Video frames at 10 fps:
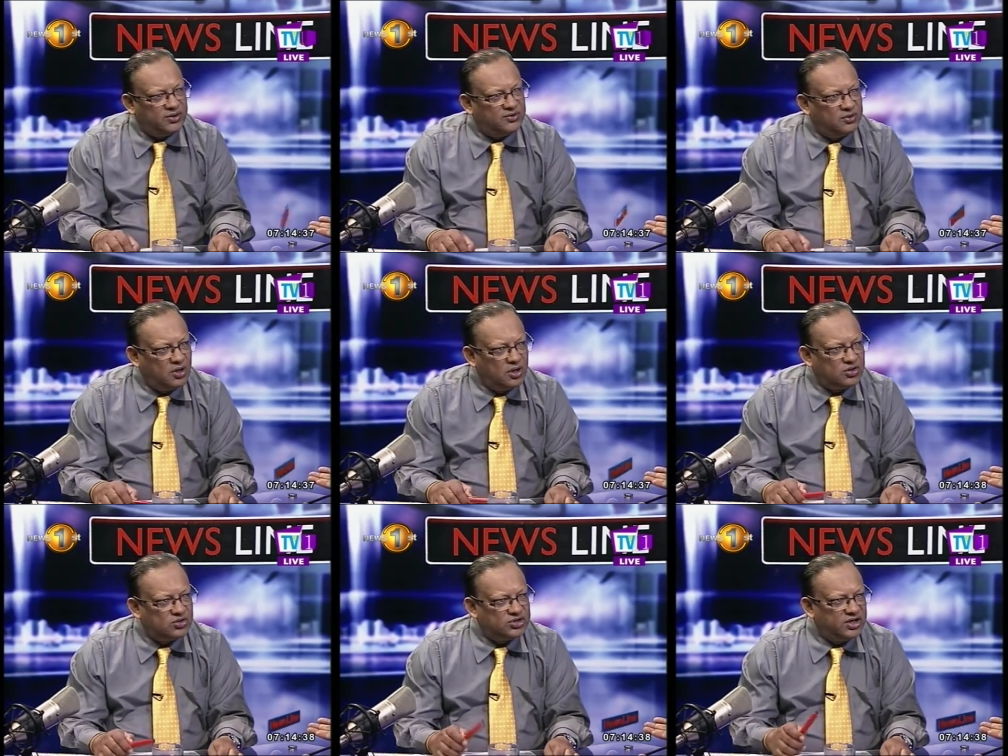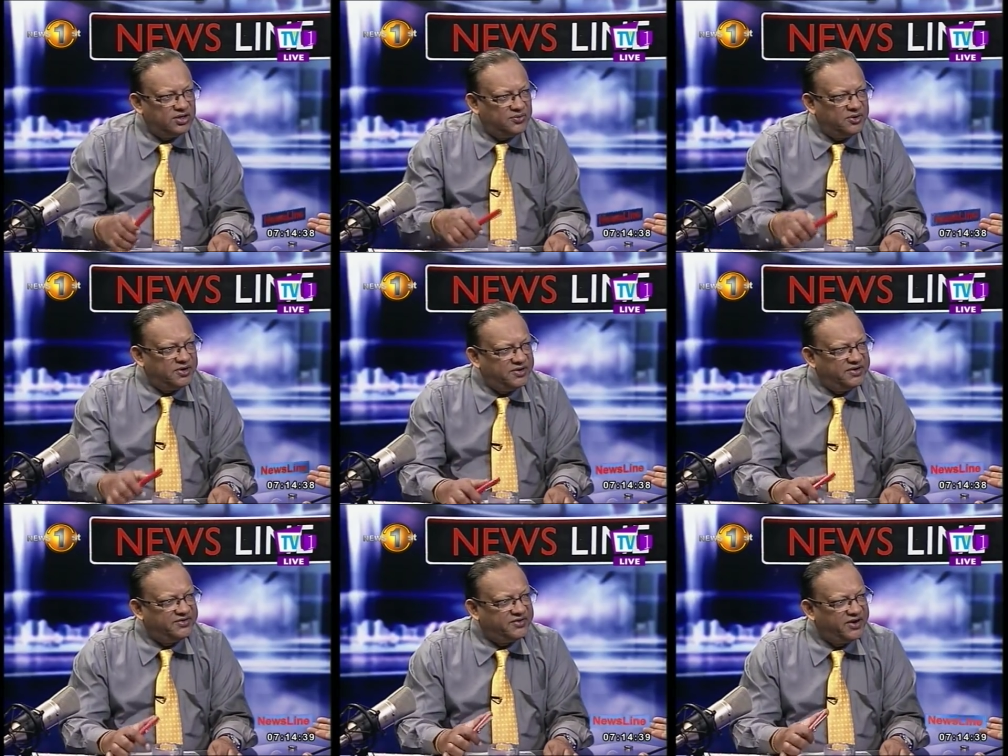to, to say the word
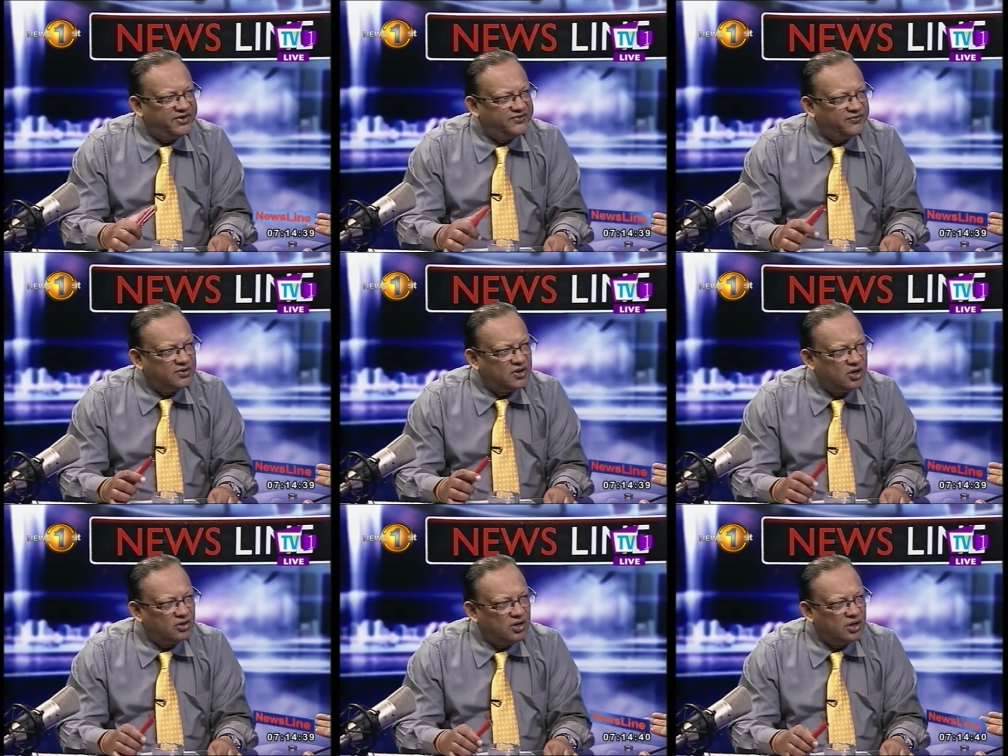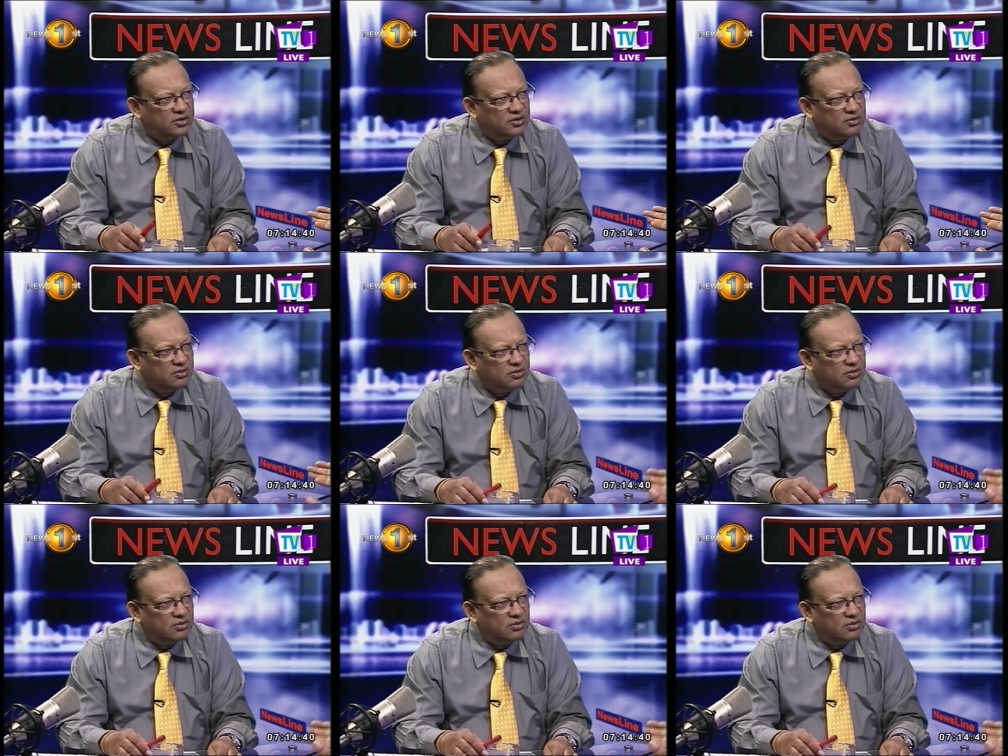disgraceful conduct? Well,